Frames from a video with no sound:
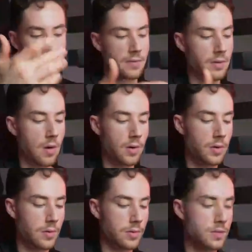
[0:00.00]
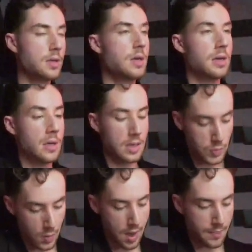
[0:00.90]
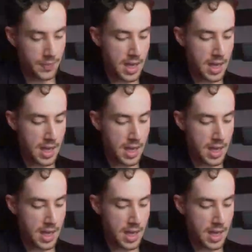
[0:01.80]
different articles as well.